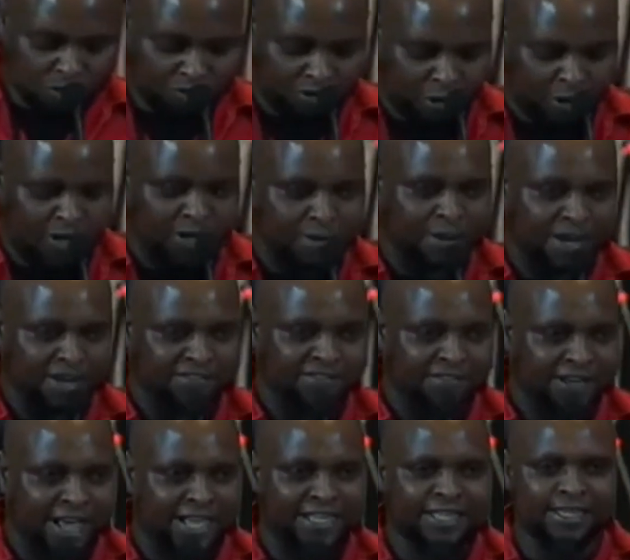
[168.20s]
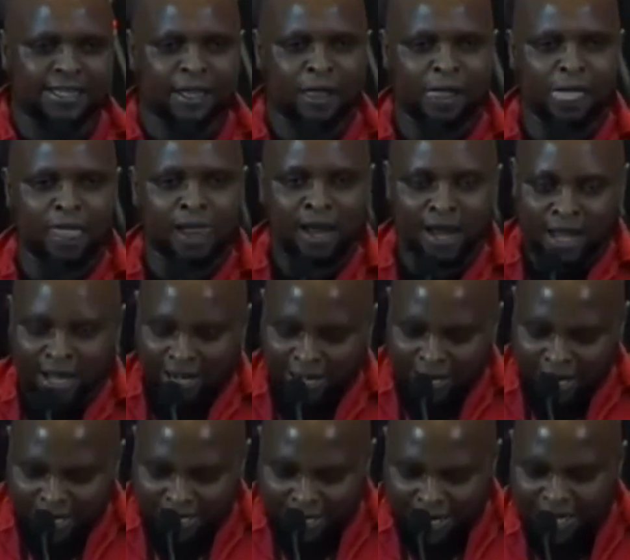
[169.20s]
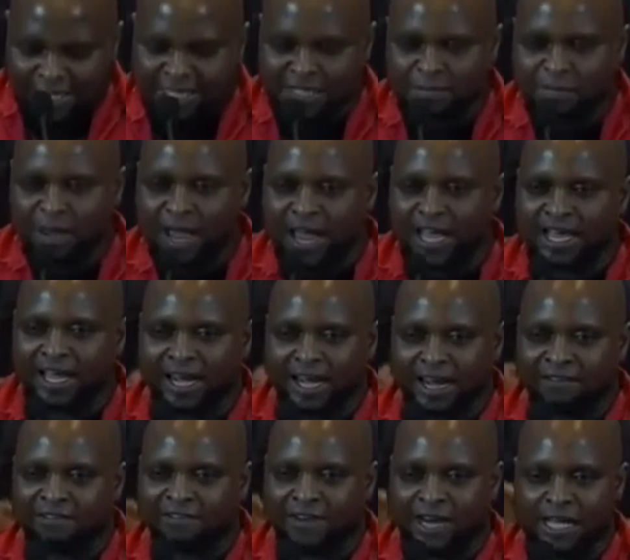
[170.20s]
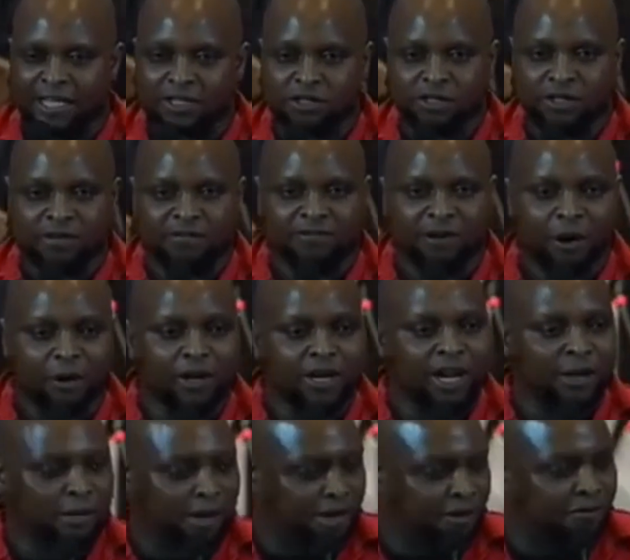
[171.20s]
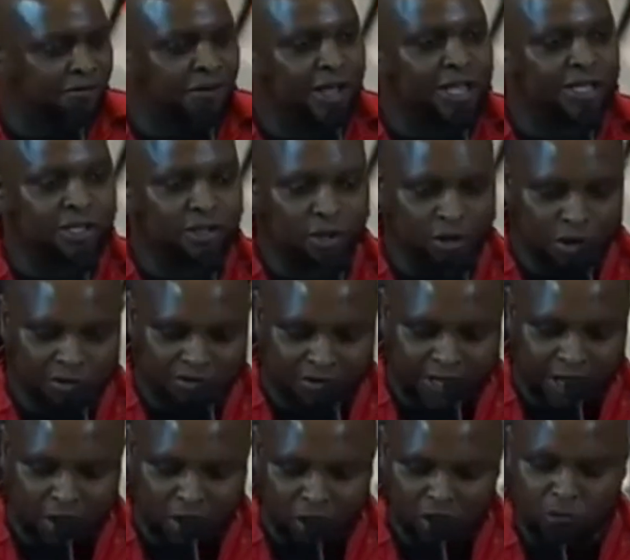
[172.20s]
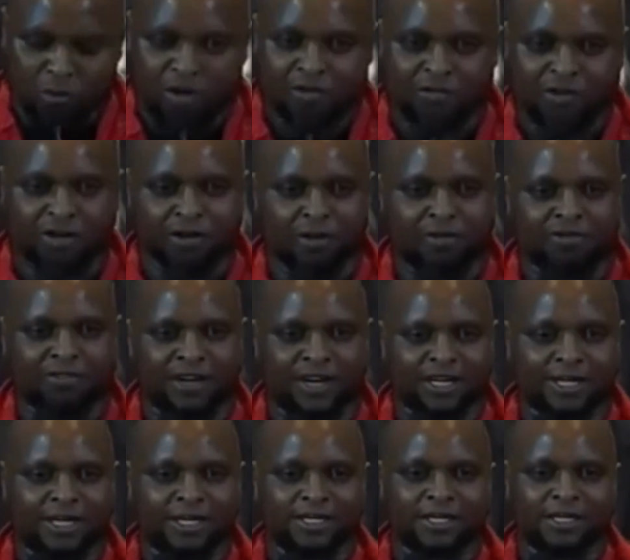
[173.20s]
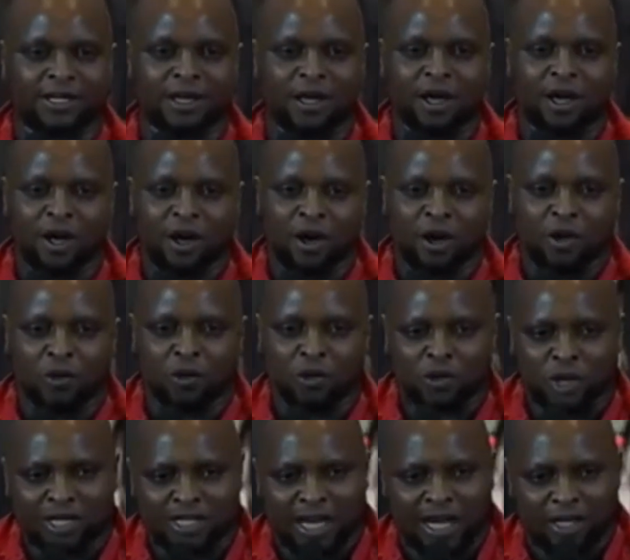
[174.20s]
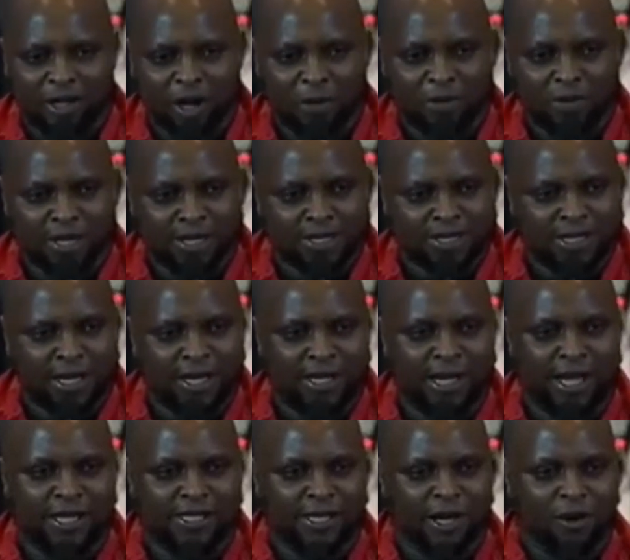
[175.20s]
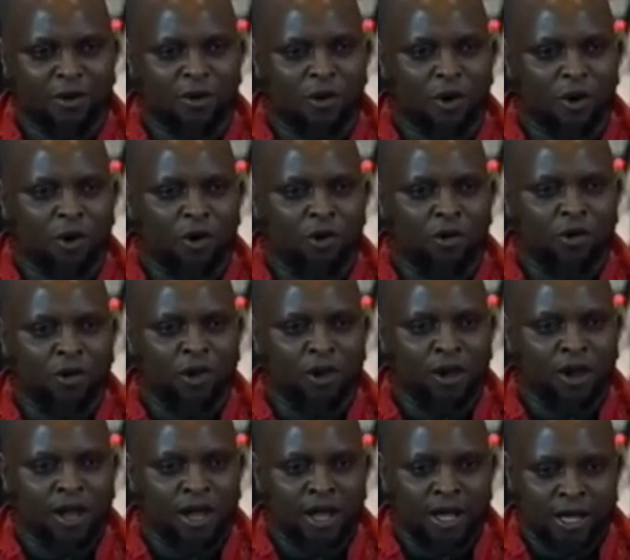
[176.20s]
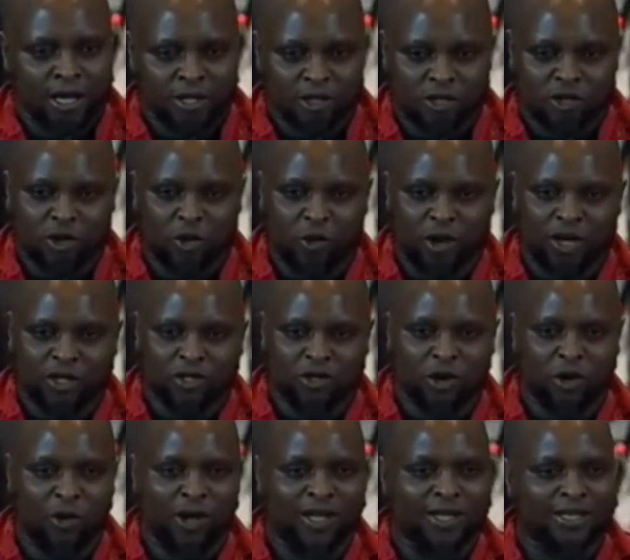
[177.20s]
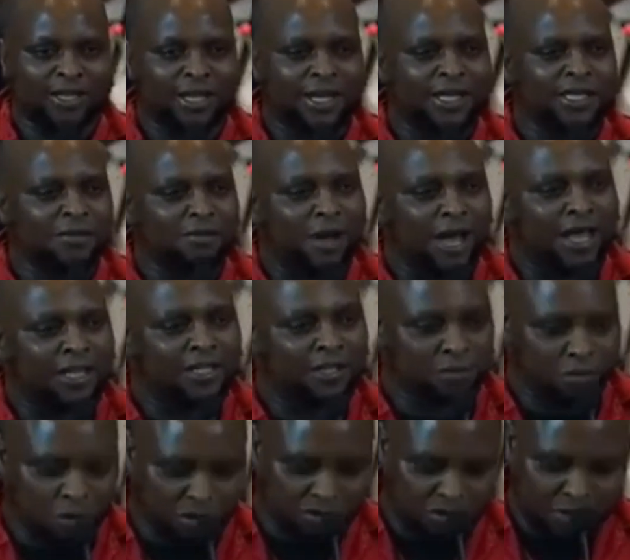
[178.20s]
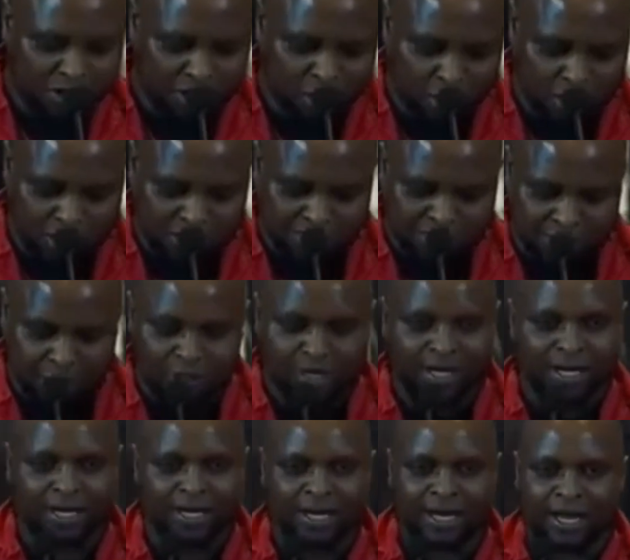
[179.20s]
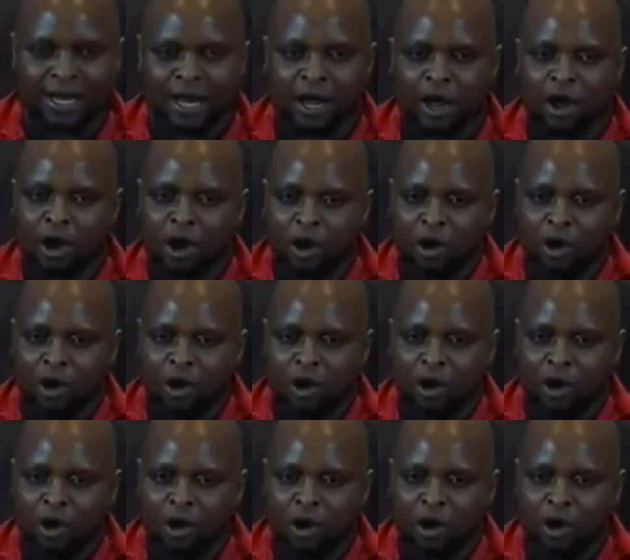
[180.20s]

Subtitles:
able to move forward. But first, let us make reference to the founding manifesto of the Economic Freedom Fighters, which was adopted 10 years ago in Soweto when this mighty movement was founded.